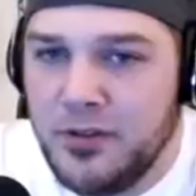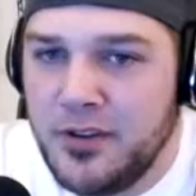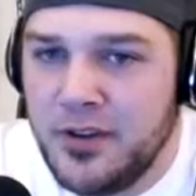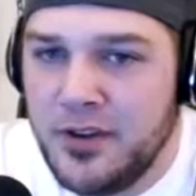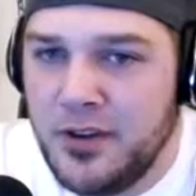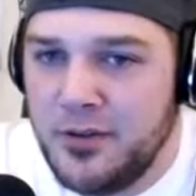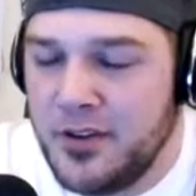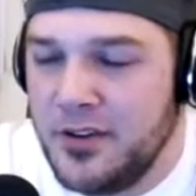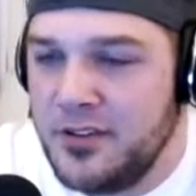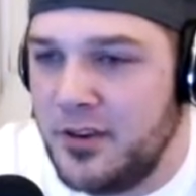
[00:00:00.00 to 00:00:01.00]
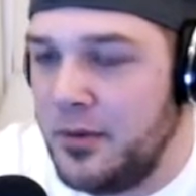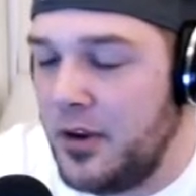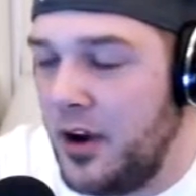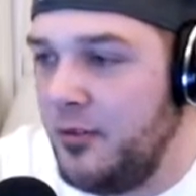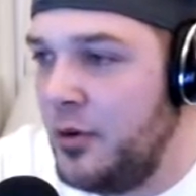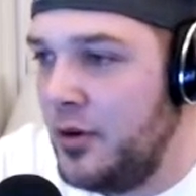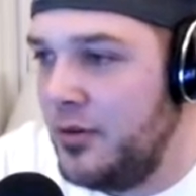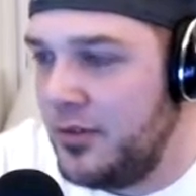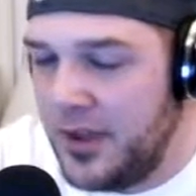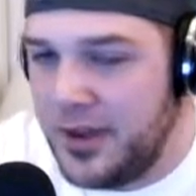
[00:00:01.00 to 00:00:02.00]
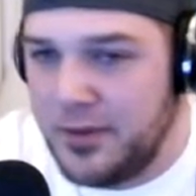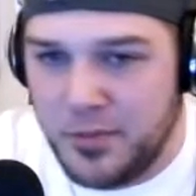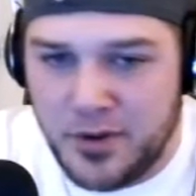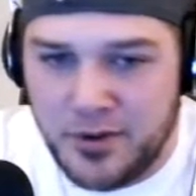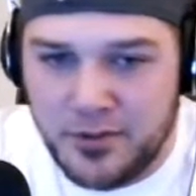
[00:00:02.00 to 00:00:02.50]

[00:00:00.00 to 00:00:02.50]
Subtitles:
a good jumping off point for that. But